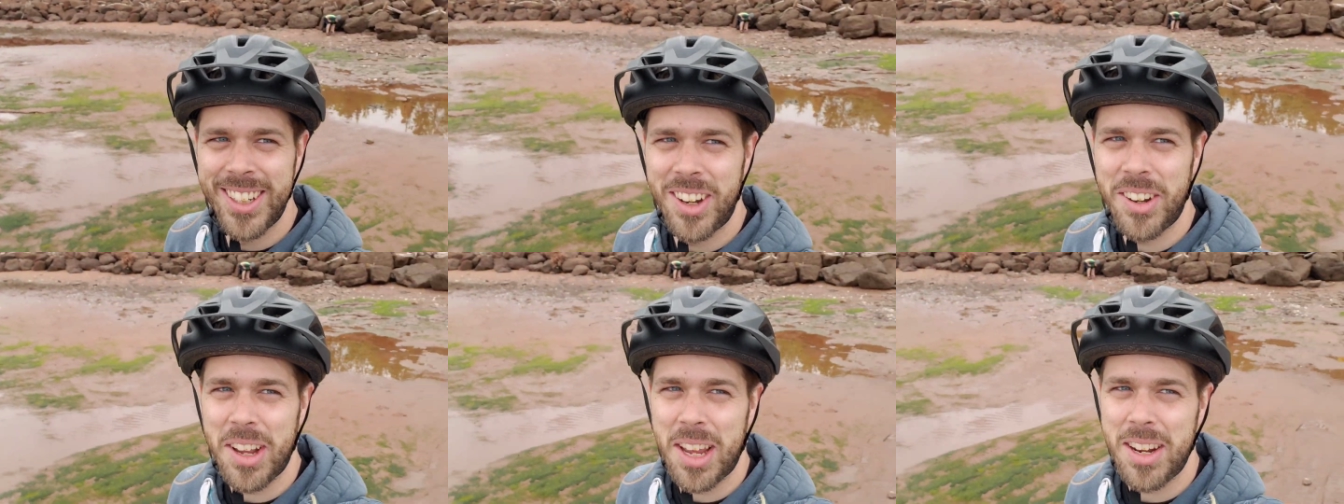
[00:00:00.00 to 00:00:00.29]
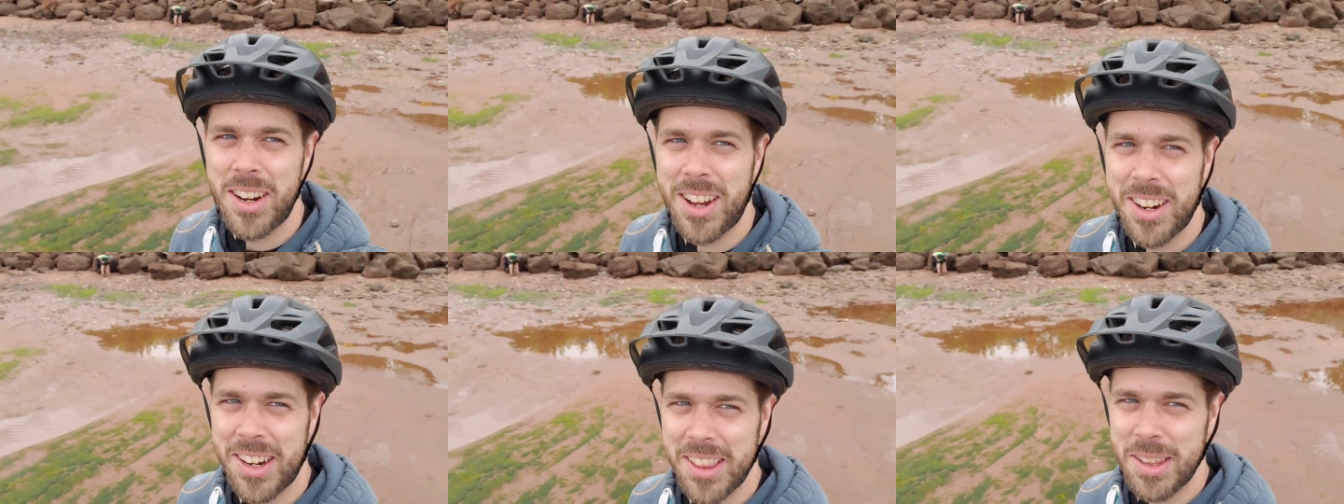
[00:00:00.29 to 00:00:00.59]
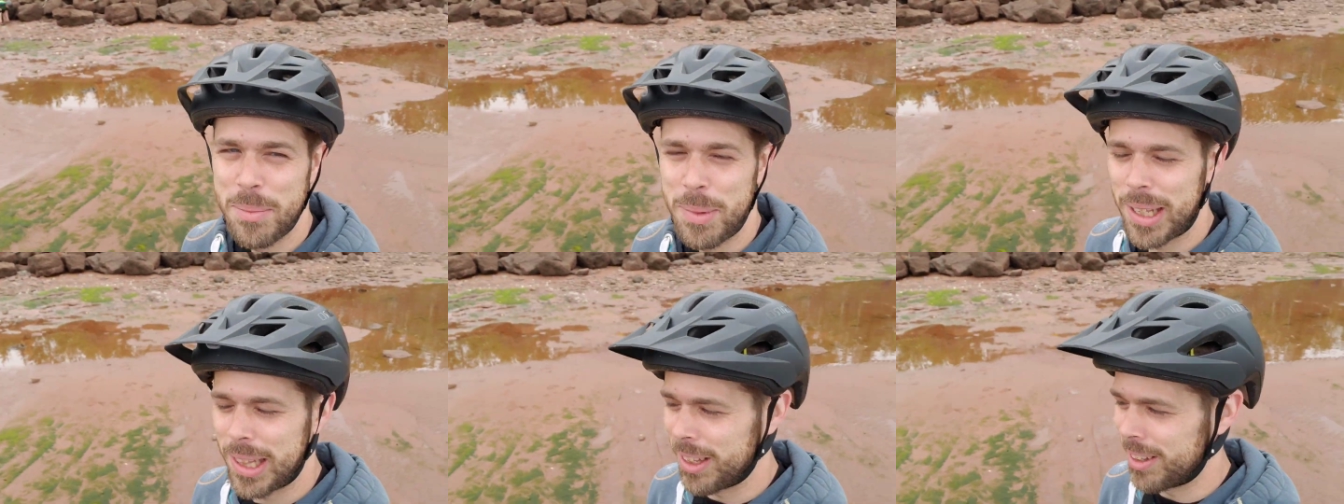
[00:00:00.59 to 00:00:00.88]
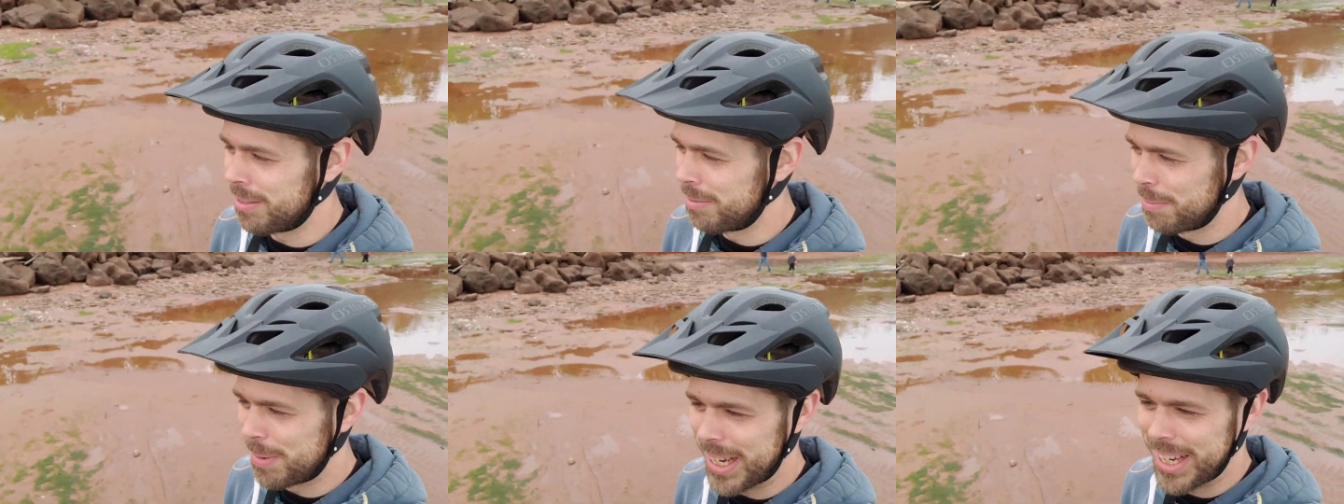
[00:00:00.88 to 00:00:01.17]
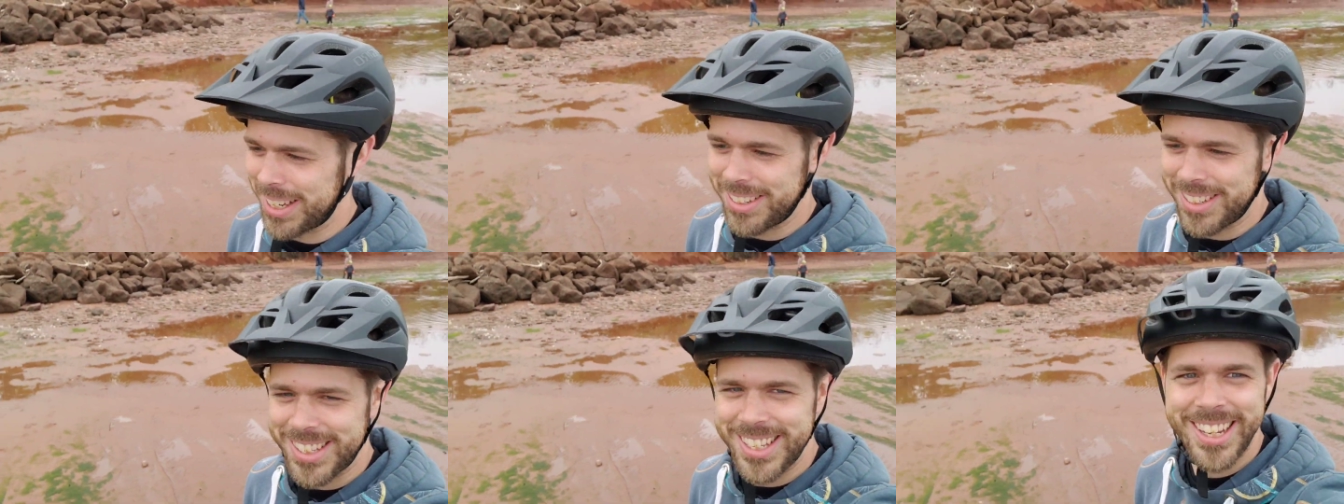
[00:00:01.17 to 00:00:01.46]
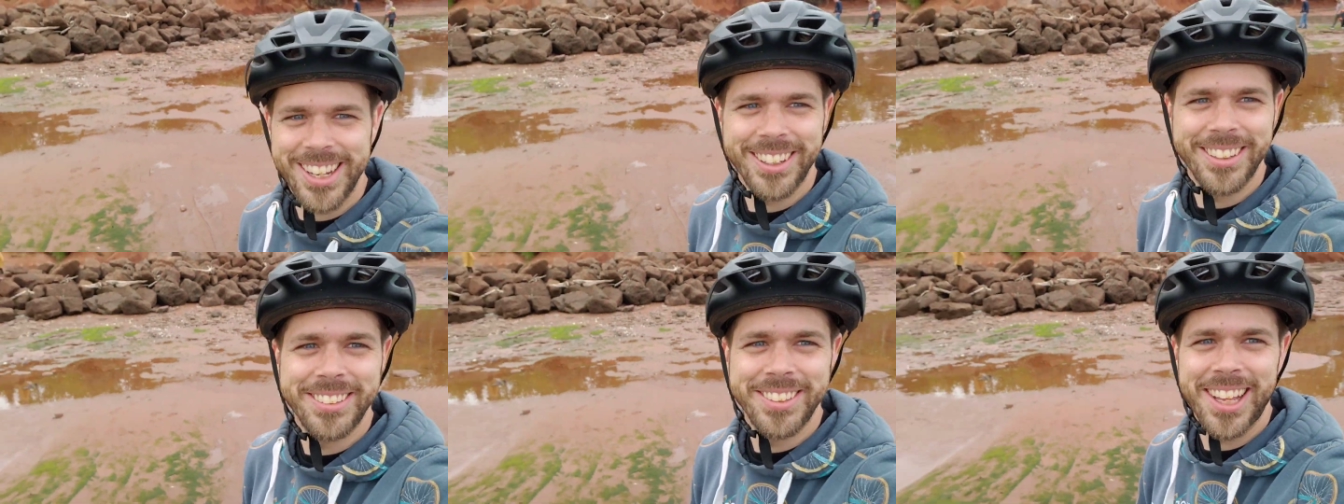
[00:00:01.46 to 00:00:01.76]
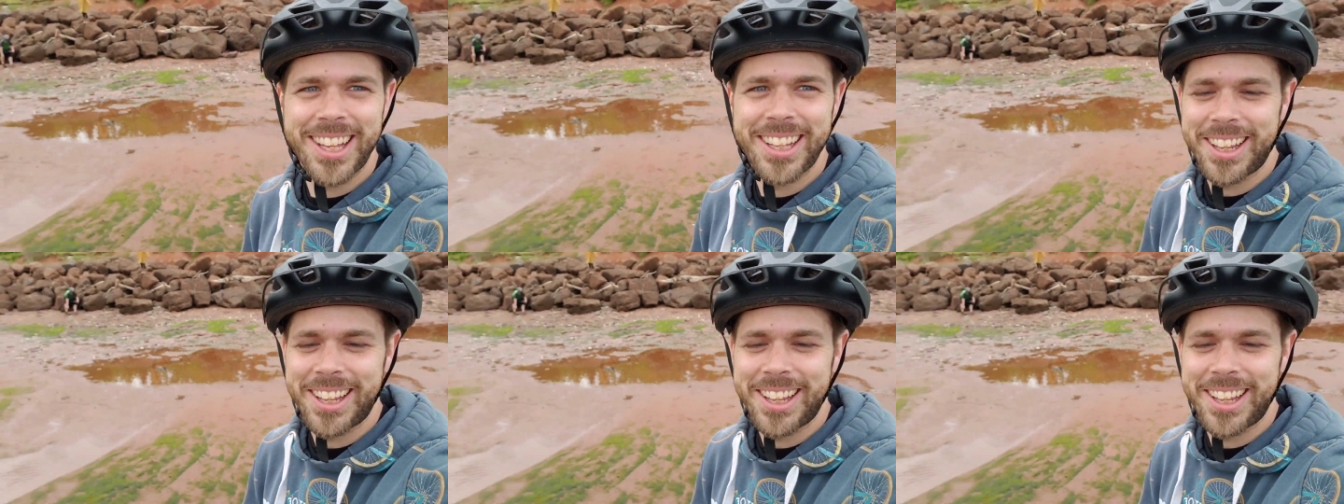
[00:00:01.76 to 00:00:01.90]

Okay, not in the middle, but still, I